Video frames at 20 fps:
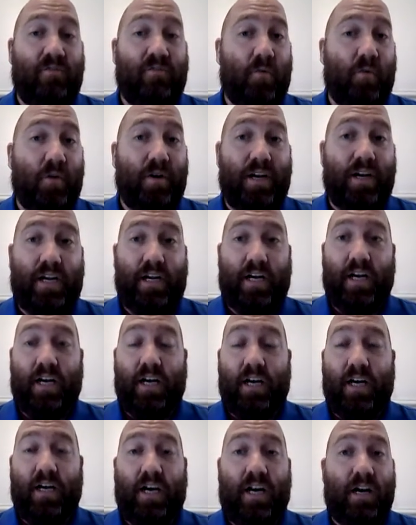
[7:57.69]
40,
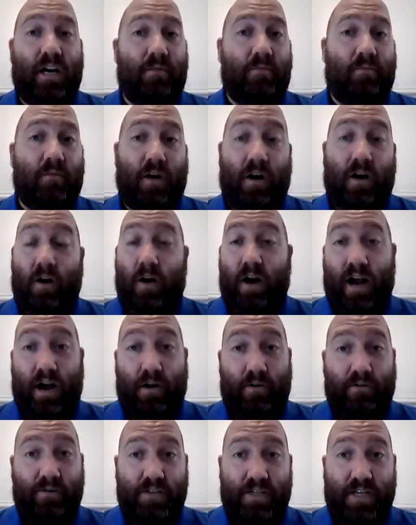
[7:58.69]
for or
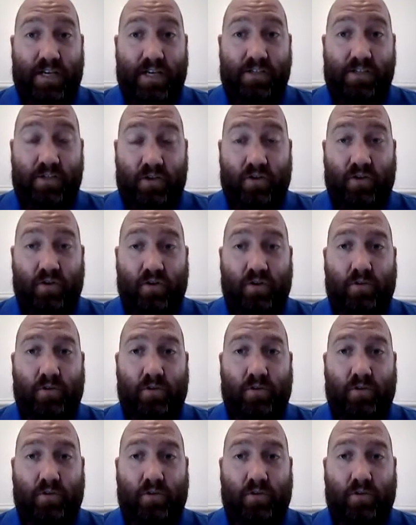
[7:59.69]
however size your